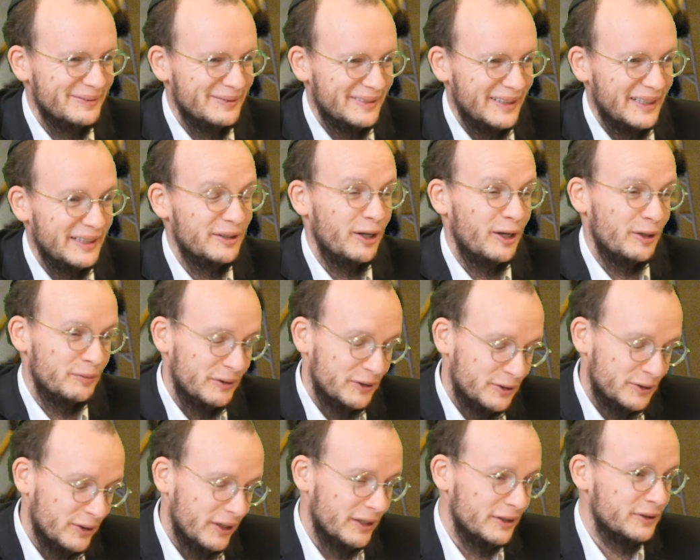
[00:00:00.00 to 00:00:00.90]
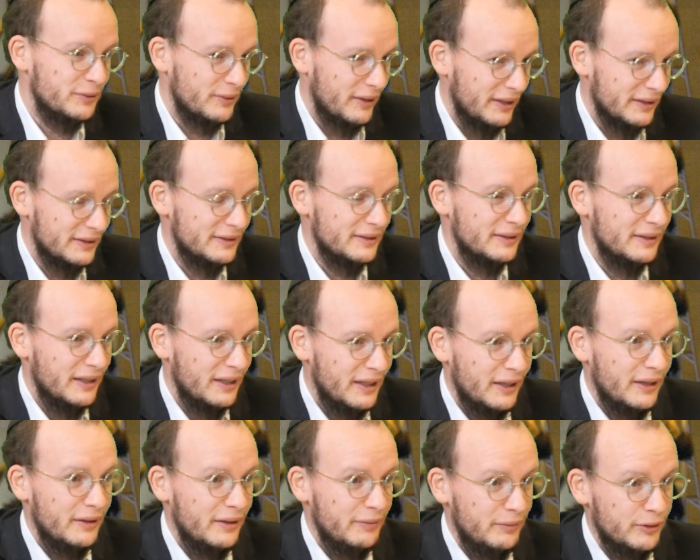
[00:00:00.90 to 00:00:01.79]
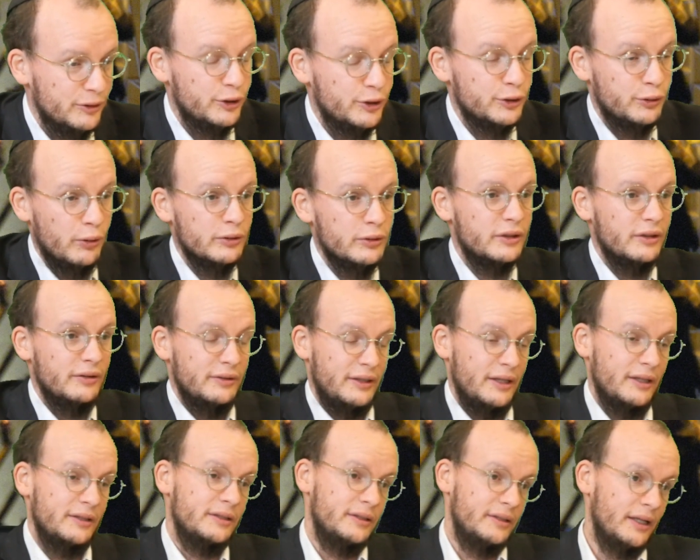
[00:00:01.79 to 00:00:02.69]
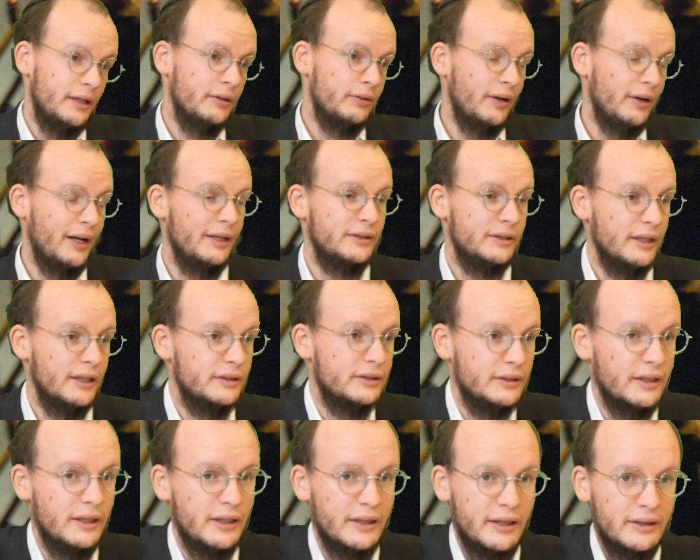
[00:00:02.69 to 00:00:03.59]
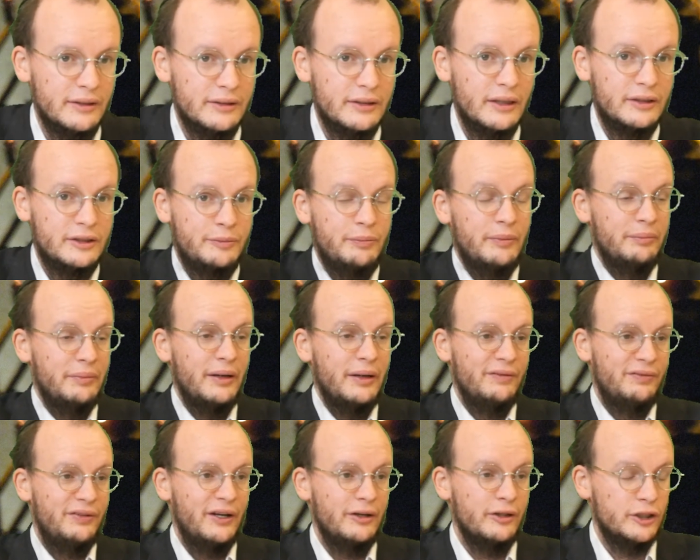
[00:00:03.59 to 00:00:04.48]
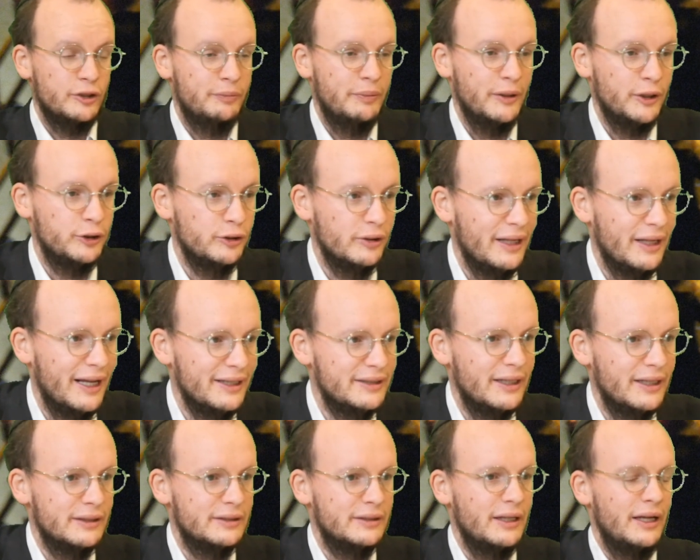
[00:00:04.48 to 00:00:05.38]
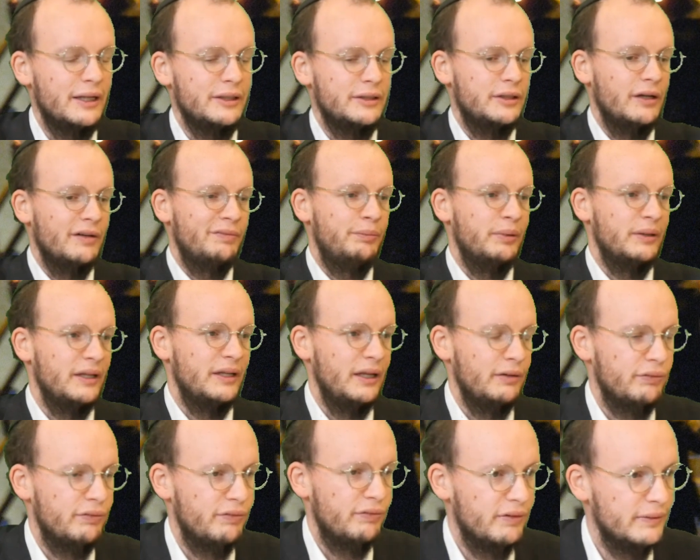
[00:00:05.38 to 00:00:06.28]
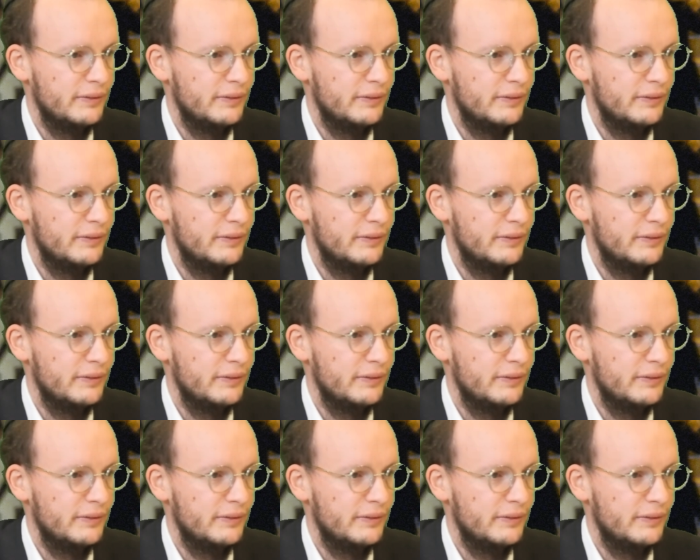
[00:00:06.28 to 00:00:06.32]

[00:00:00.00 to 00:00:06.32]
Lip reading: In God we trust, right? Which is also, right. That's a very special idea. It's an idea of belief.